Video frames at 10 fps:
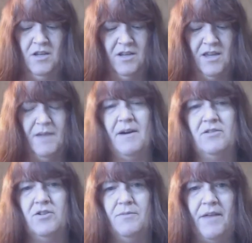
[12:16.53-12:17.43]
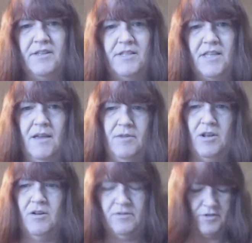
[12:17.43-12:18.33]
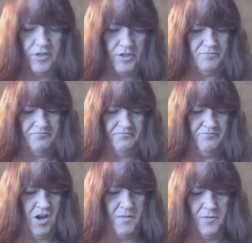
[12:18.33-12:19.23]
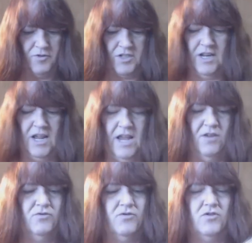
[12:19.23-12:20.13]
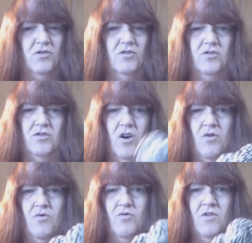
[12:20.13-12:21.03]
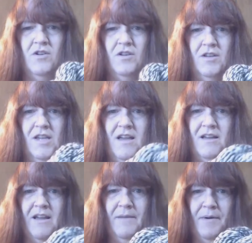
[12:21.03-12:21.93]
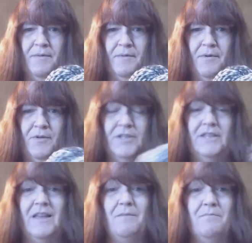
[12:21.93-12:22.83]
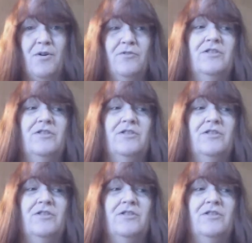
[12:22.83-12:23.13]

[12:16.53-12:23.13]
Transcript: came out to about the same. You know, it was almost an ounce. So yeah, I barber pulled it. They both